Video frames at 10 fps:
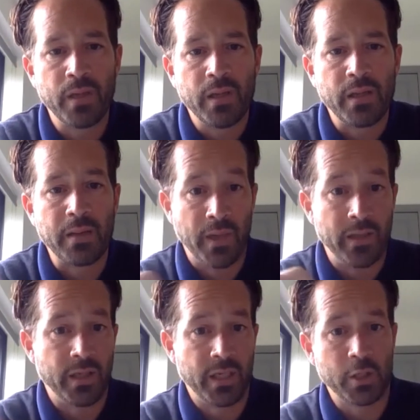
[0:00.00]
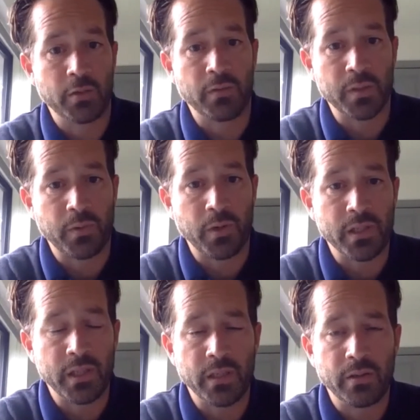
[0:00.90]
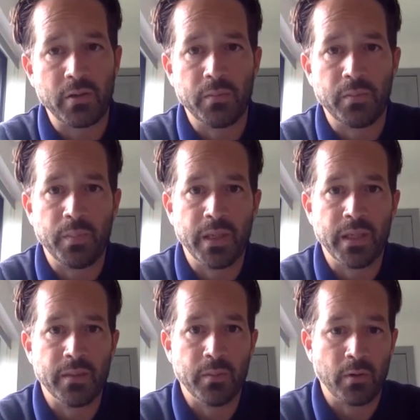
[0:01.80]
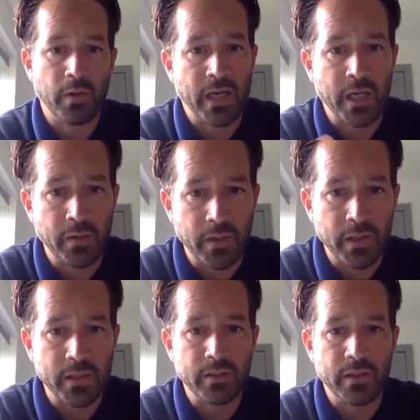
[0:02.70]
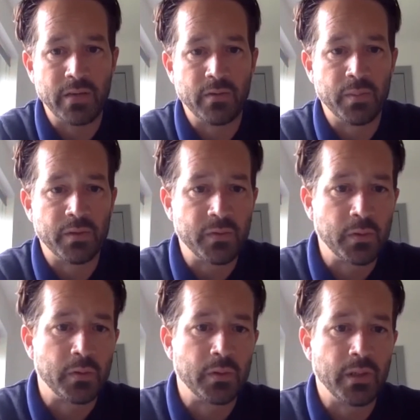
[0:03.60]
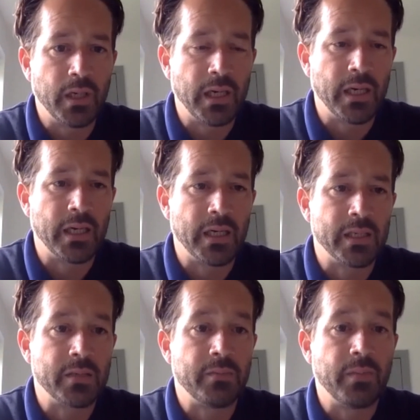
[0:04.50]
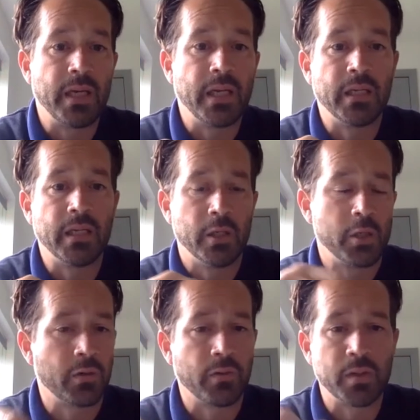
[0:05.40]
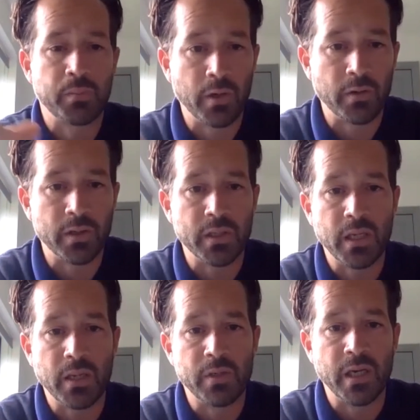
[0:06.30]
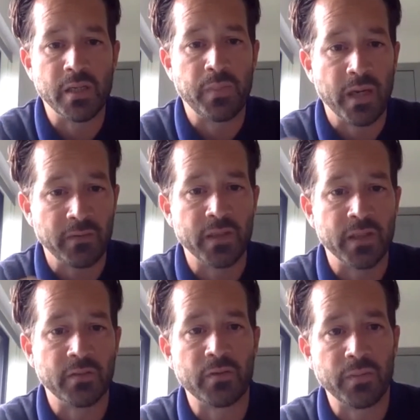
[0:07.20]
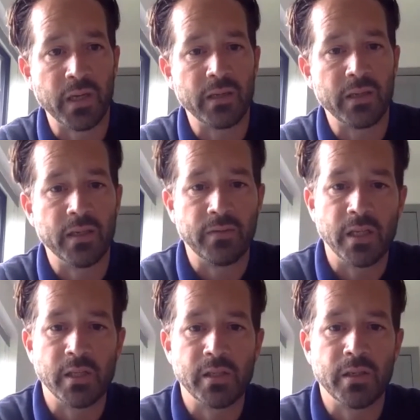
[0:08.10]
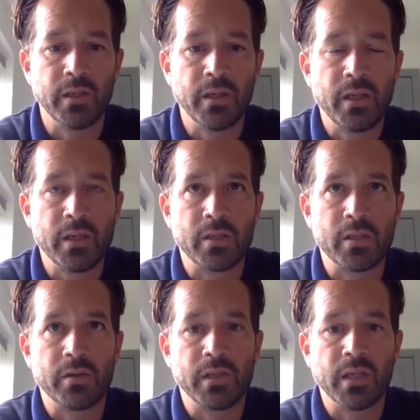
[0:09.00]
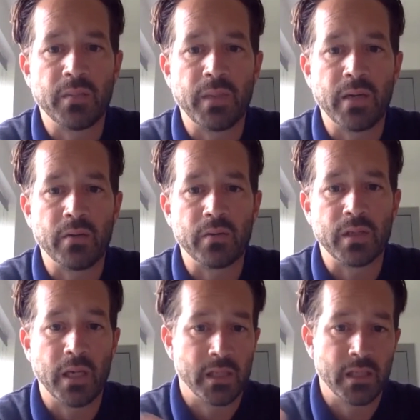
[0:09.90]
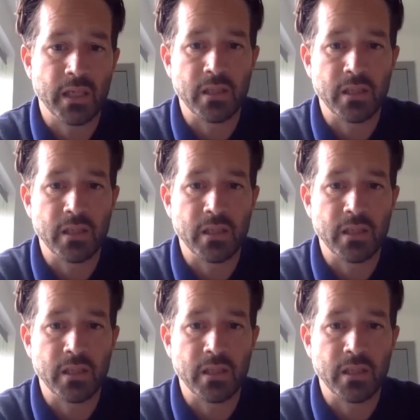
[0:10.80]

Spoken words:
That meant that insurance pricing could be more accurate than ever before, and many insurers, brokers, MGAs benefited from that innovation starting about, as I say,